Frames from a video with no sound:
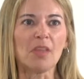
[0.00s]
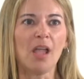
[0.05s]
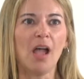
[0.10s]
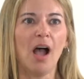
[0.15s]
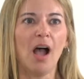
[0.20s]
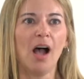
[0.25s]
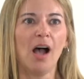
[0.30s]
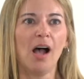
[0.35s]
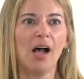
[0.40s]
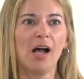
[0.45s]

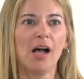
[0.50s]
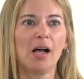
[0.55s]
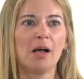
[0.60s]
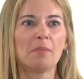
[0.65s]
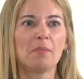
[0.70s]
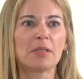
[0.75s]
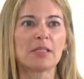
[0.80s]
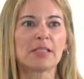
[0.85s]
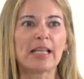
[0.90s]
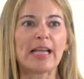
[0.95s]

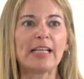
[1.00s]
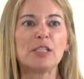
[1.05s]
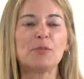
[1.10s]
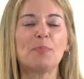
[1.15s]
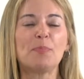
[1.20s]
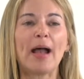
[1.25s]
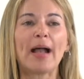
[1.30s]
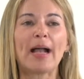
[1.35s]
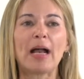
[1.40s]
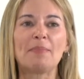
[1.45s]
um, sites
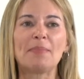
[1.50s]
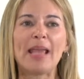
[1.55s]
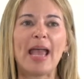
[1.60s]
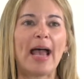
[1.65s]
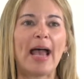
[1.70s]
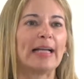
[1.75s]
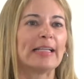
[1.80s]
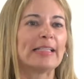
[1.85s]
back up. Yeah,